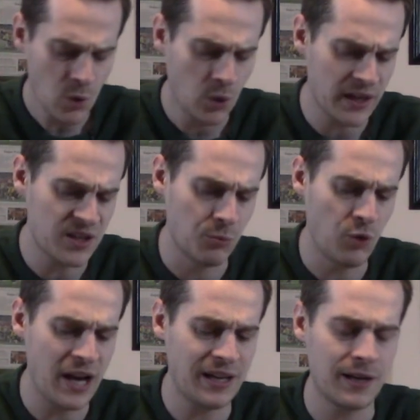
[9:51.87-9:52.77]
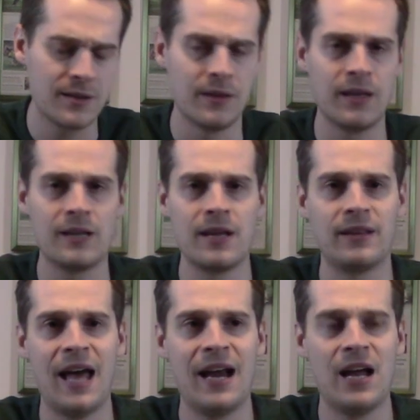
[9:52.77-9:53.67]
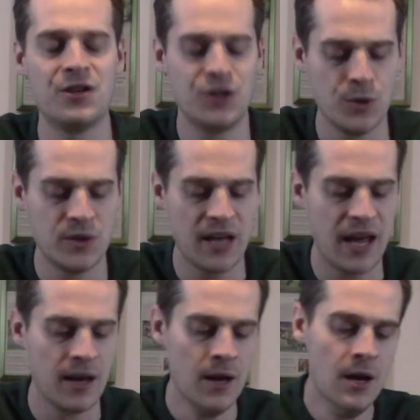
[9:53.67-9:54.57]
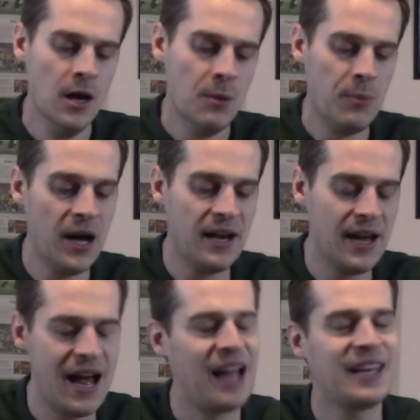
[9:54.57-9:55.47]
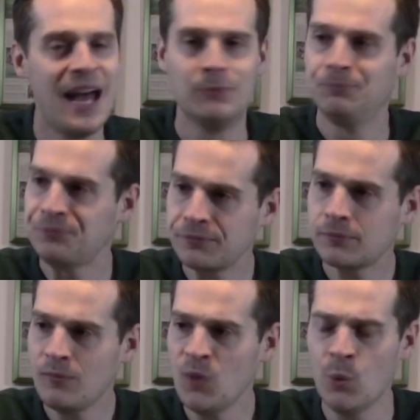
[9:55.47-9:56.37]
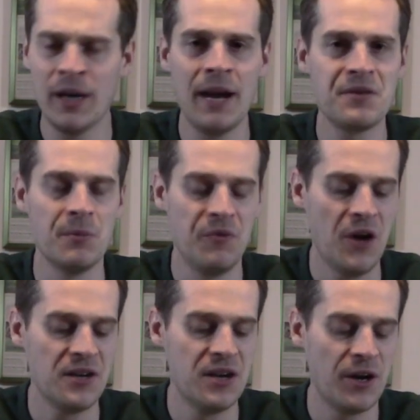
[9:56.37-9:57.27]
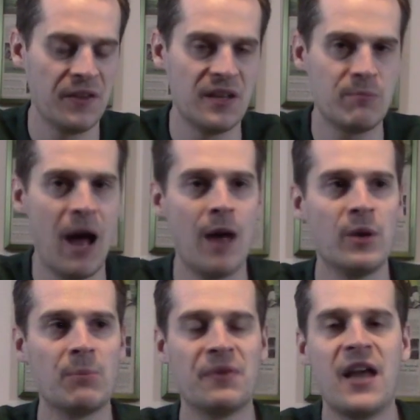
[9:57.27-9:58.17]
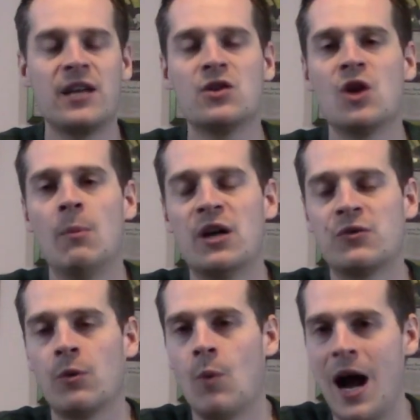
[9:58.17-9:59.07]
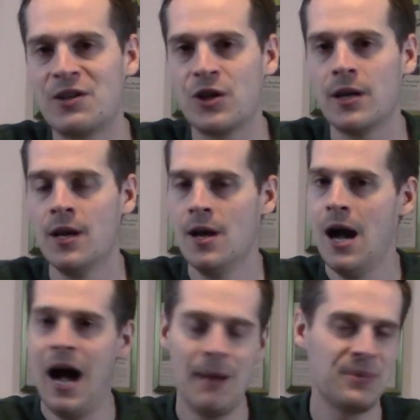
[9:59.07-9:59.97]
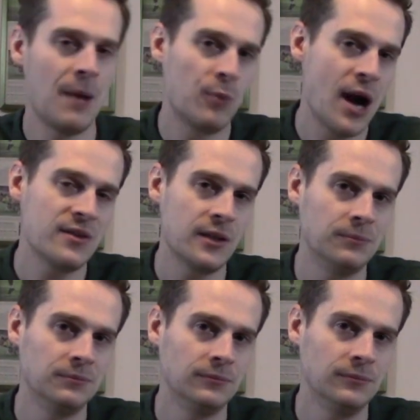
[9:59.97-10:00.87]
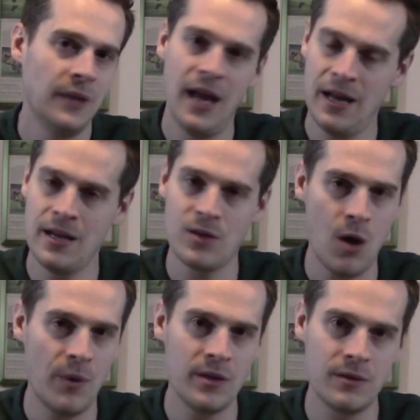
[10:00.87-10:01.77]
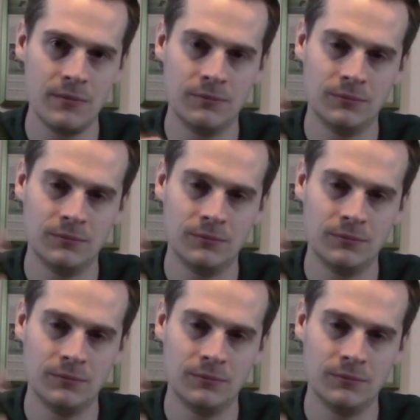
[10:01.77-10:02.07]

We'll get some rankings and things like that on Tuesday. But yeah, We're going to have some fun during this bye week. But thank you so much for watching. I'm Tom Grossi. And as always,